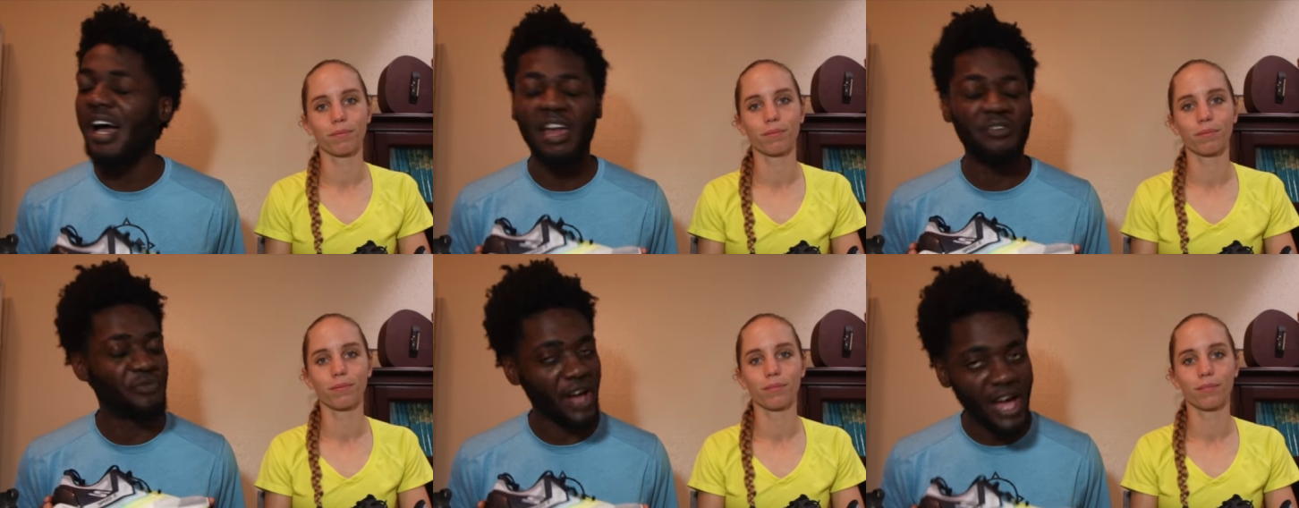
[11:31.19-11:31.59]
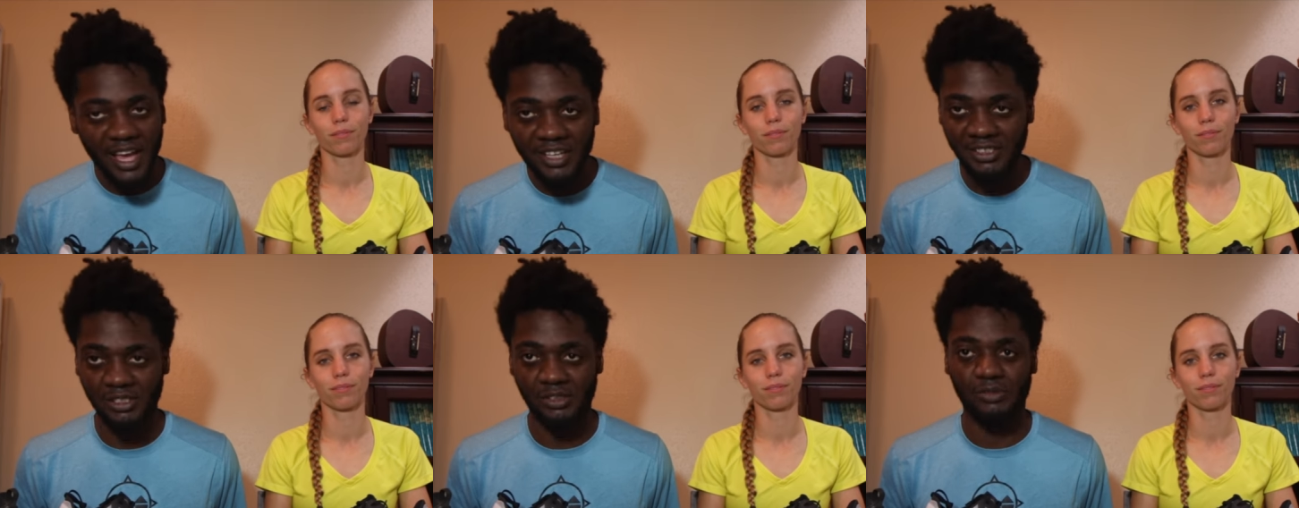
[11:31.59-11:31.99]

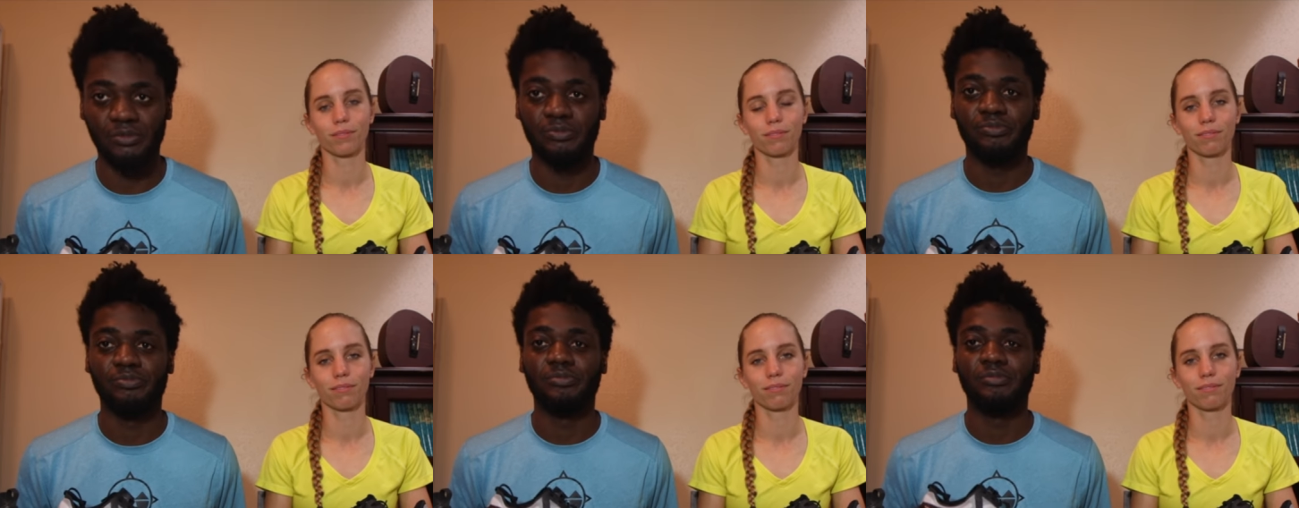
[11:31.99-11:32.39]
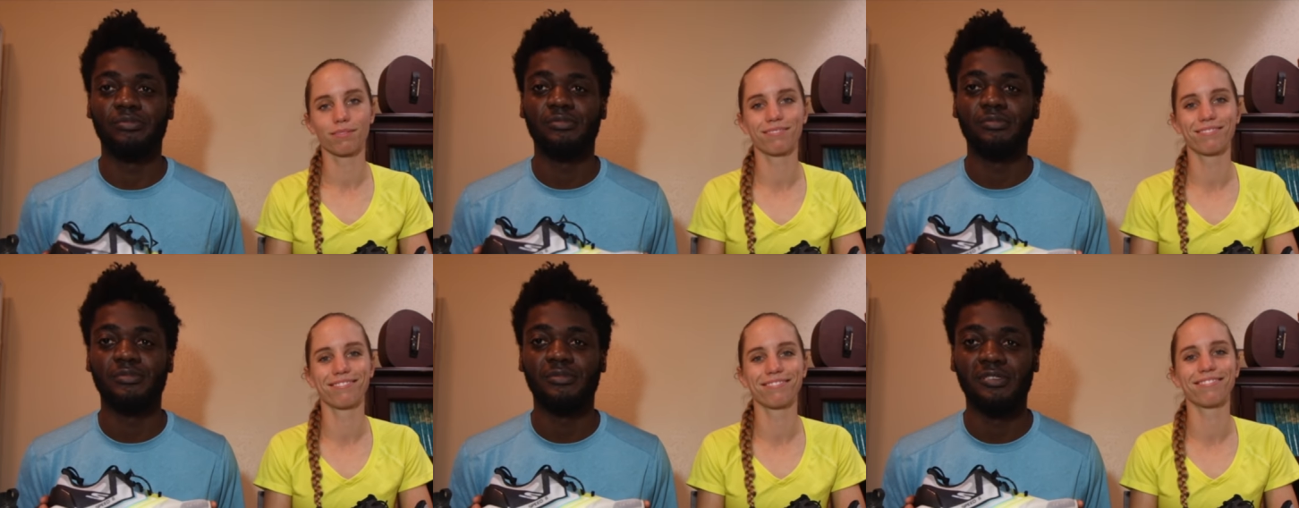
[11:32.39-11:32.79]
Speaker 1: advise you
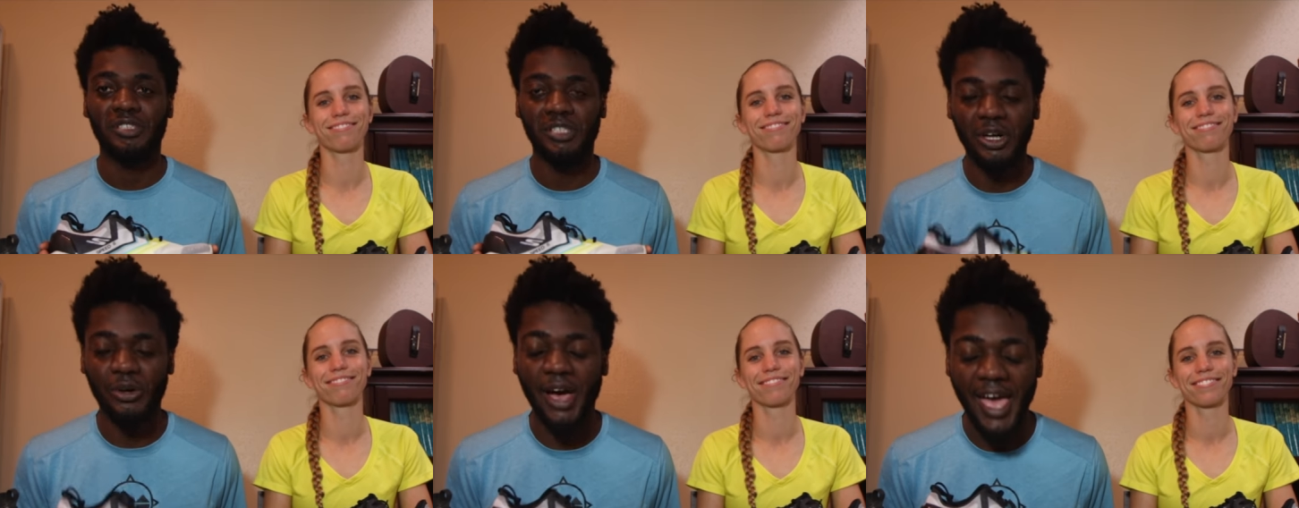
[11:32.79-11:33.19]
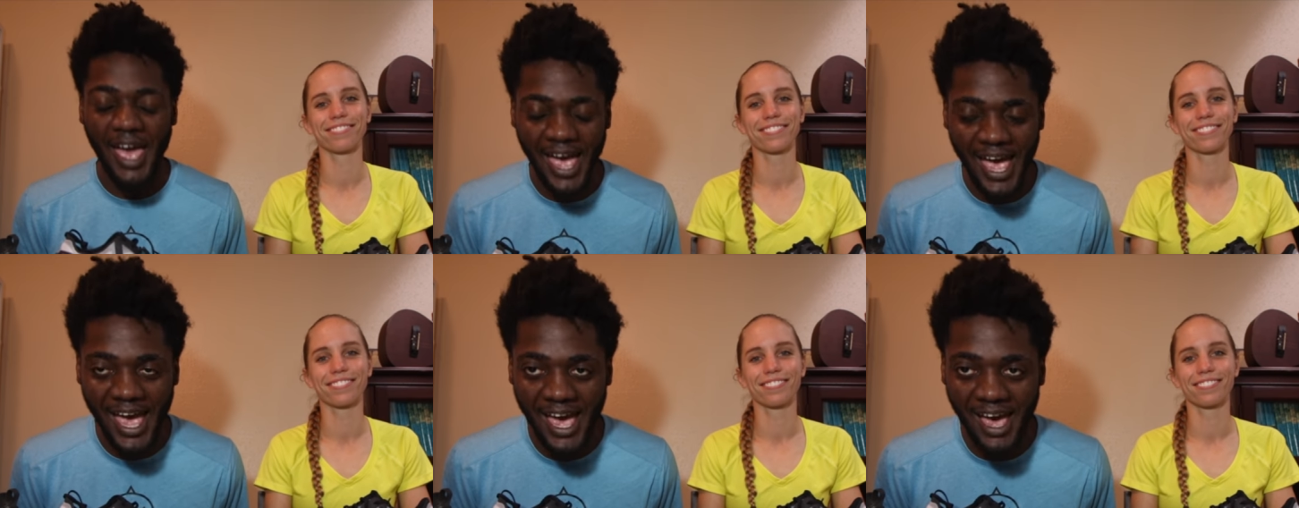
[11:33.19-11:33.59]
to go a
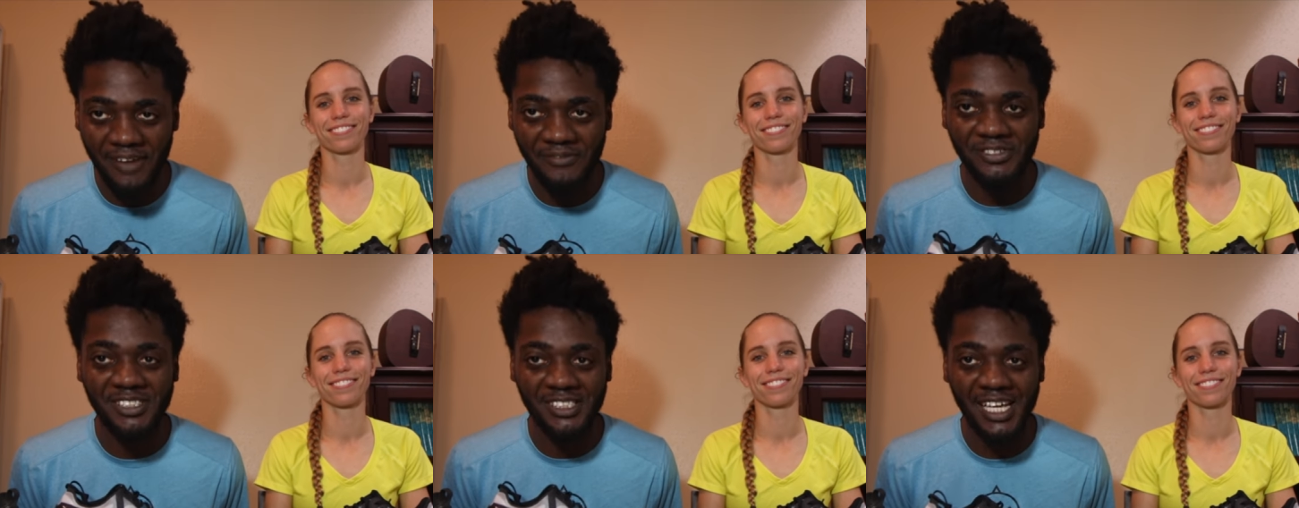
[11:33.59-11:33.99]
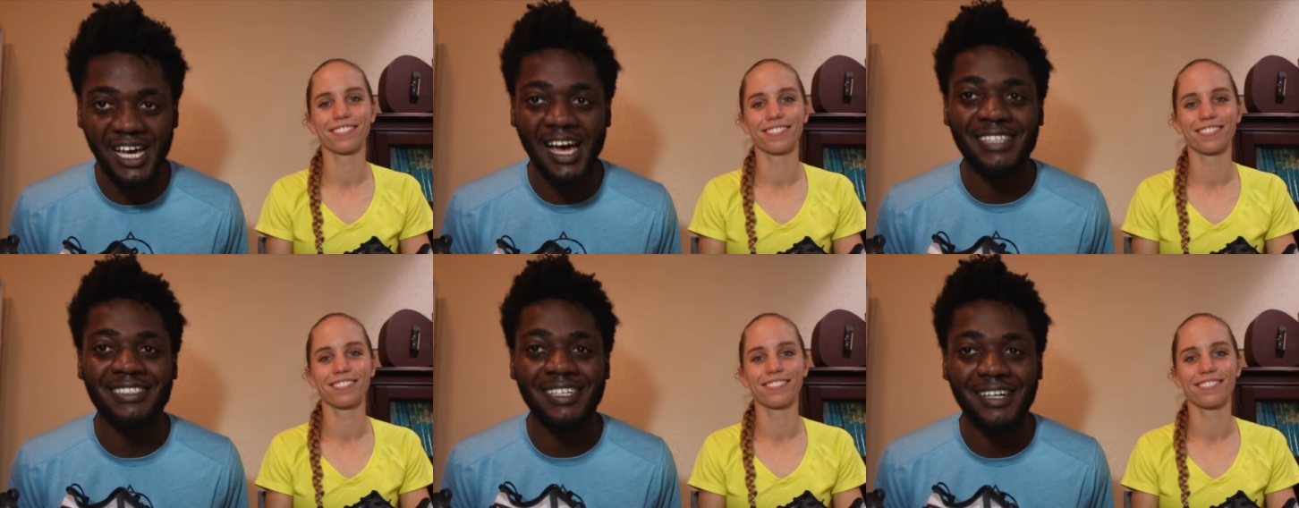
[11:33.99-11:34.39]
half
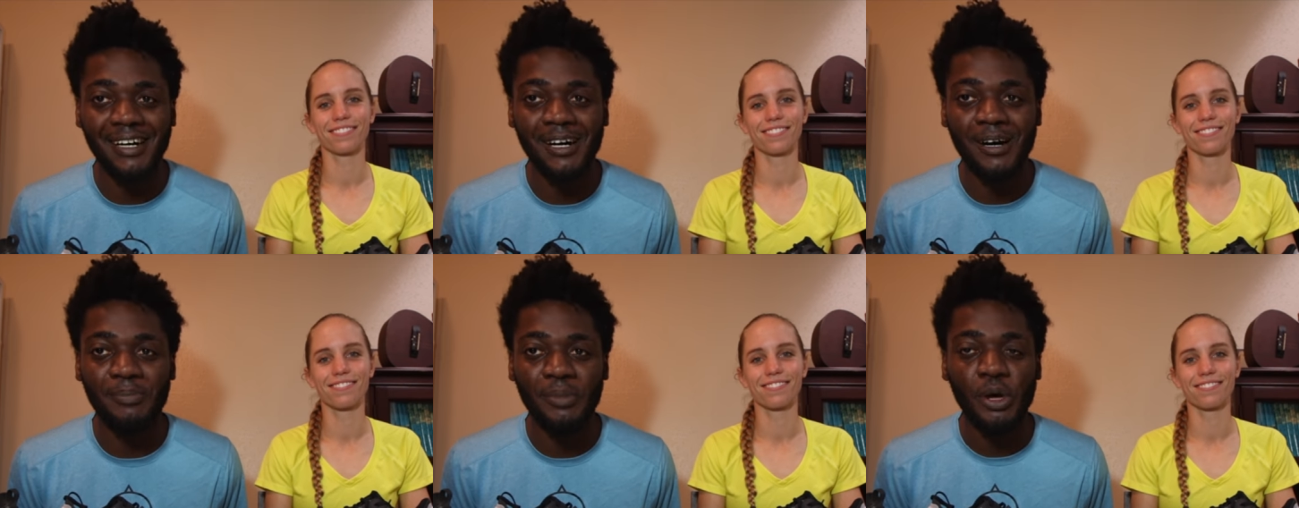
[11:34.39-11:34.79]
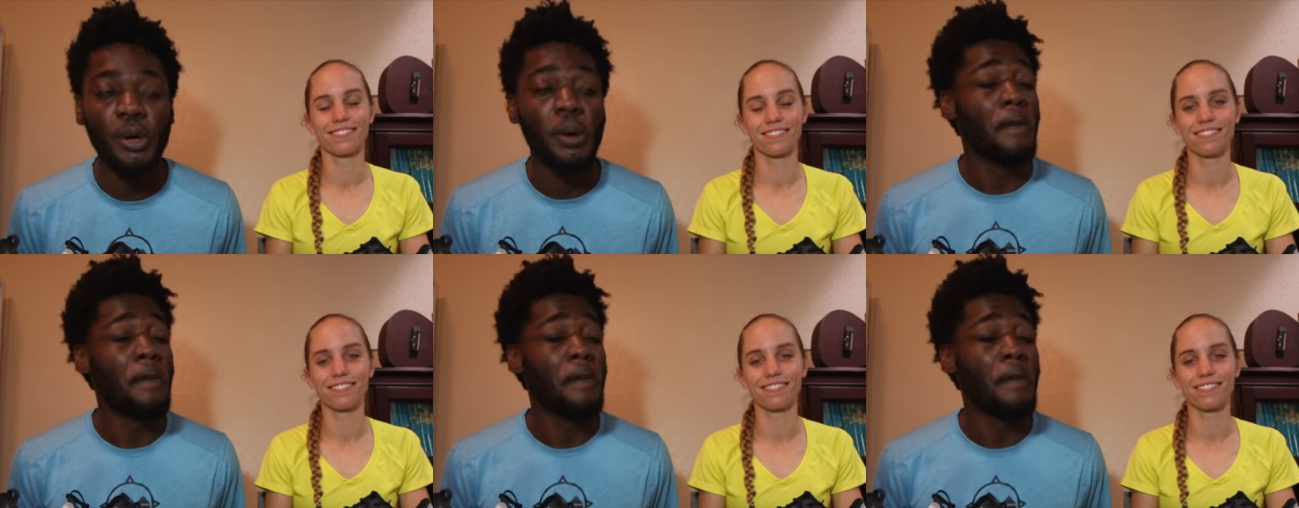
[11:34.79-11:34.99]
size up.